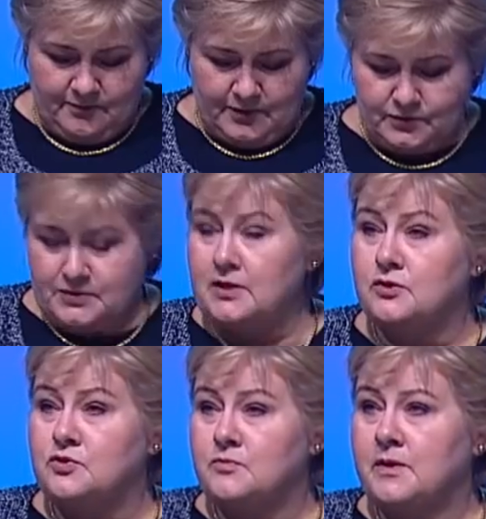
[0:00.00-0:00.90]
will
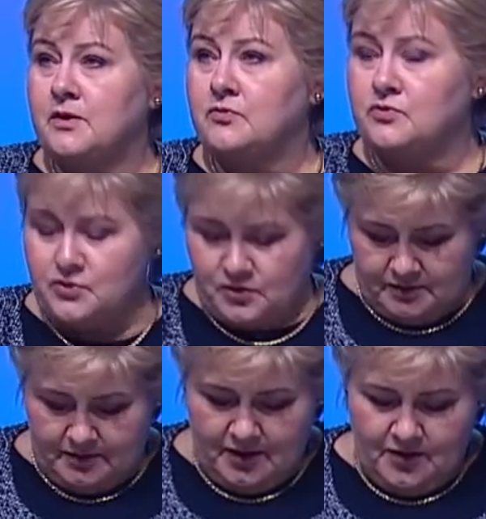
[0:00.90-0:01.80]
continue to be
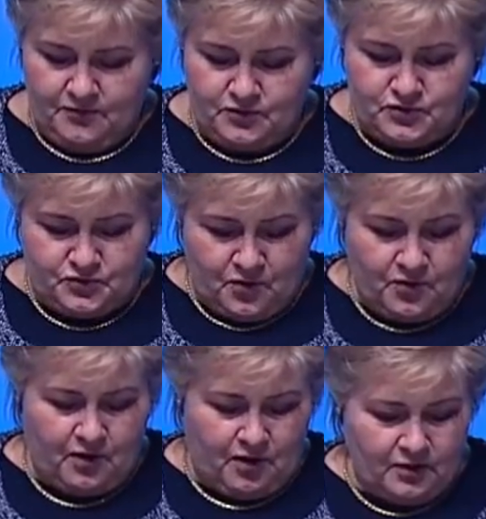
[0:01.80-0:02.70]
crucial for
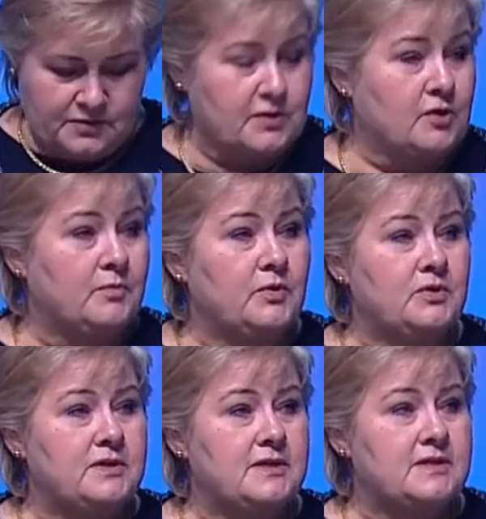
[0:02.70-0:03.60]
strong Arctic
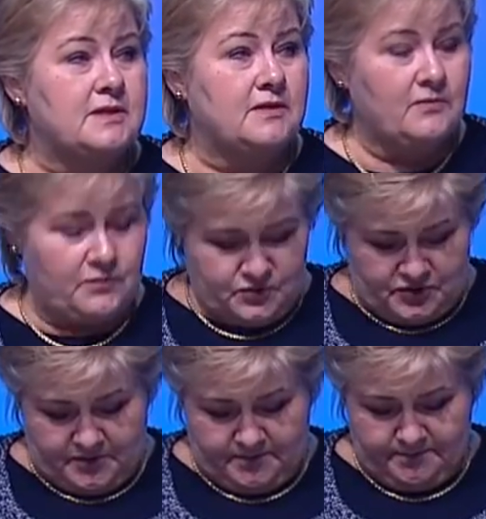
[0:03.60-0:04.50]
communities in the
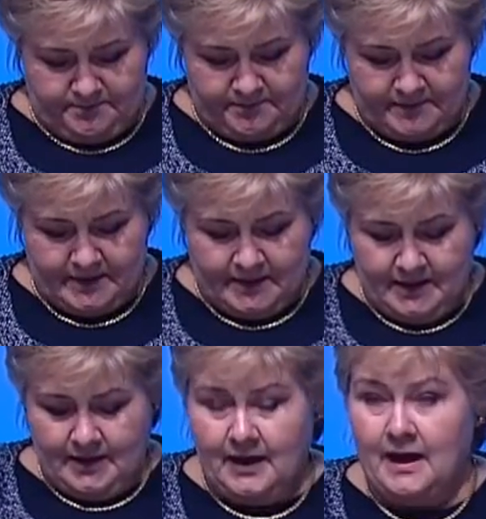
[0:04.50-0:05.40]
future.
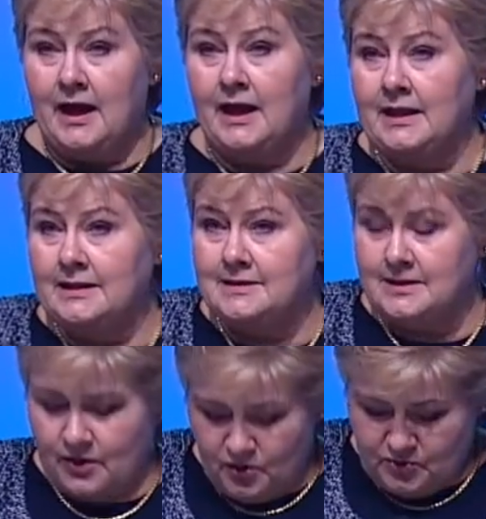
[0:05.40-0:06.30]

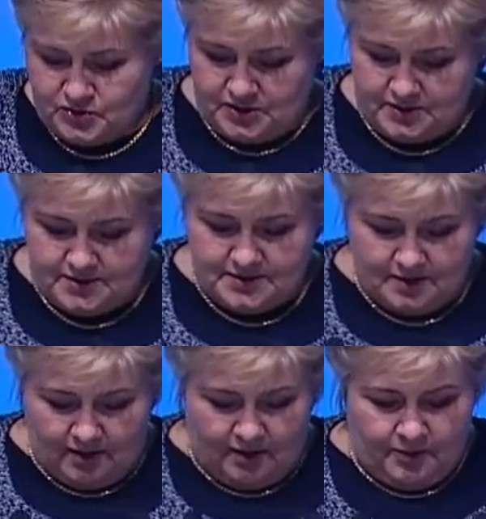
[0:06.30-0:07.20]
Healthy oceans
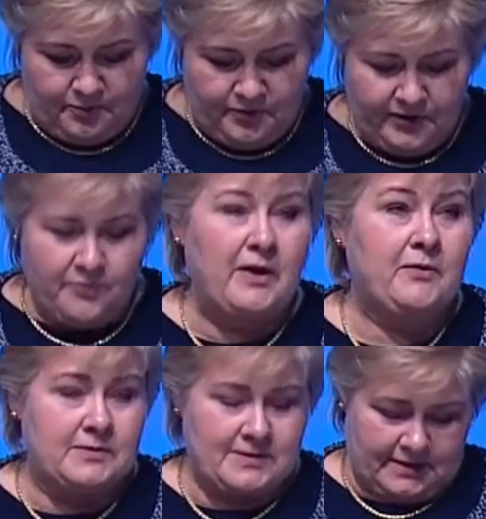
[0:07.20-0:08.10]
are a
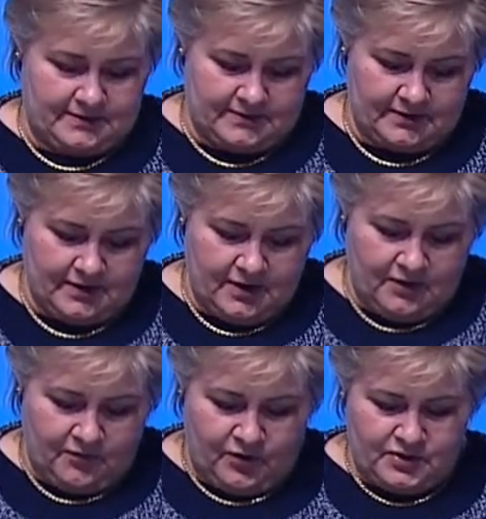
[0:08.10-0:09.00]
prerequisite
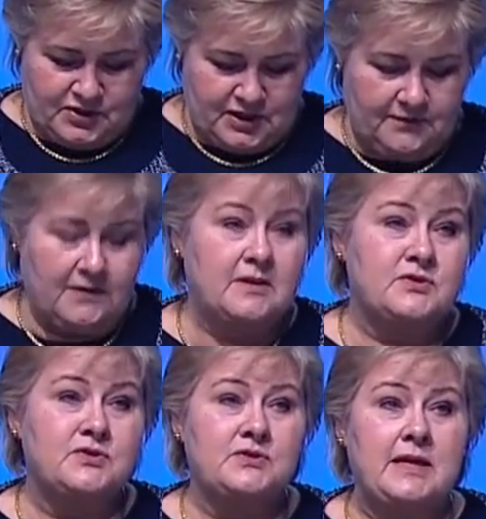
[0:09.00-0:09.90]
for achieving the
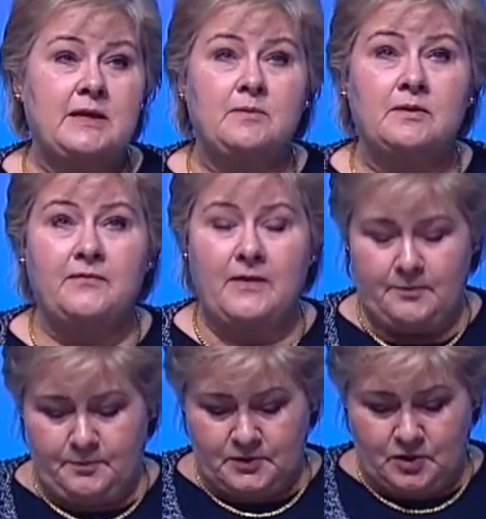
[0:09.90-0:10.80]
Sustainable
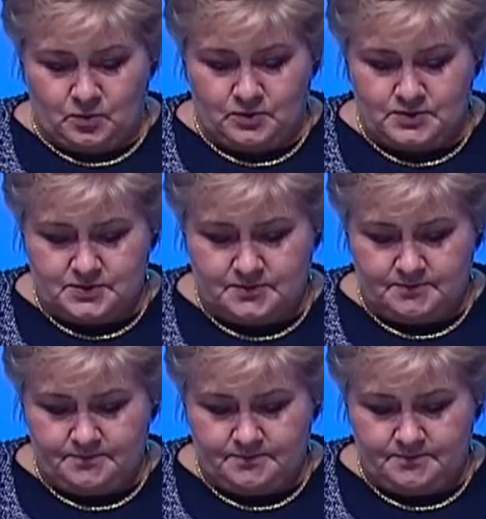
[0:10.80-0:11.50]
Development Goals.